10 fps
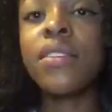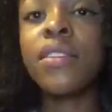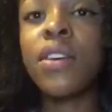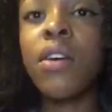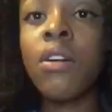
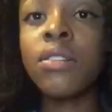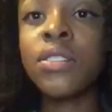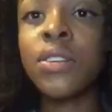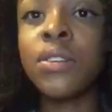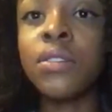the
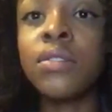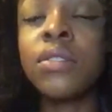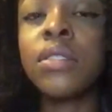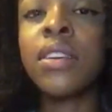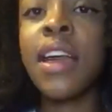course code,
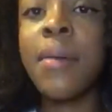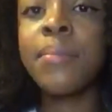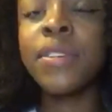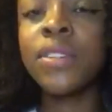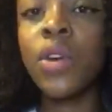the
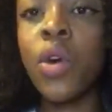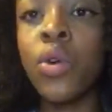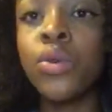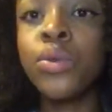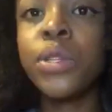campus
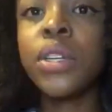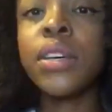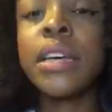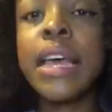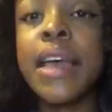code,
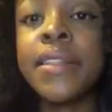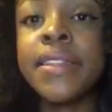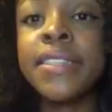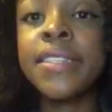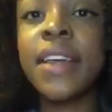and
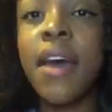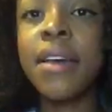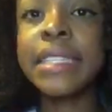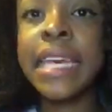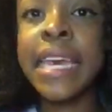the
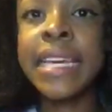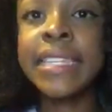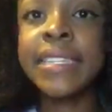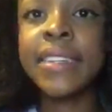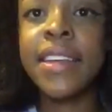start
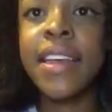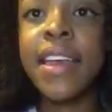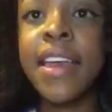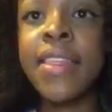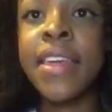date,
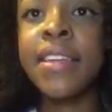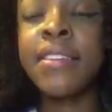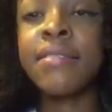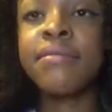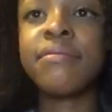and
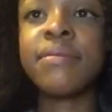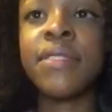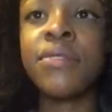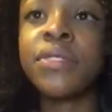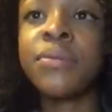then
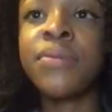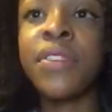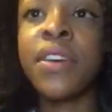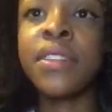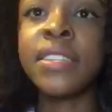there are some
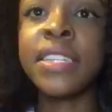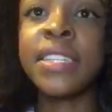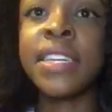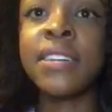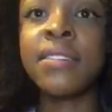further
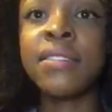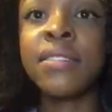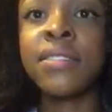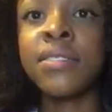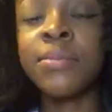
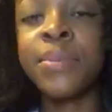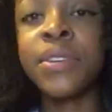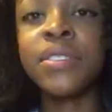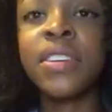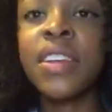details,
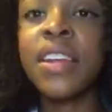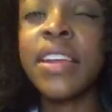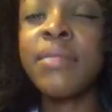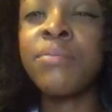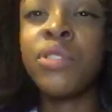but
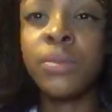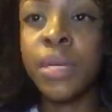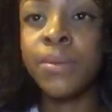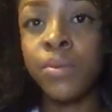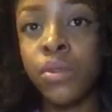most
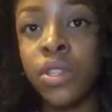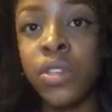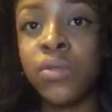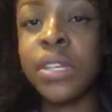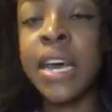people won't
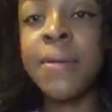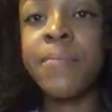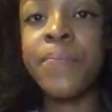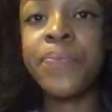use that.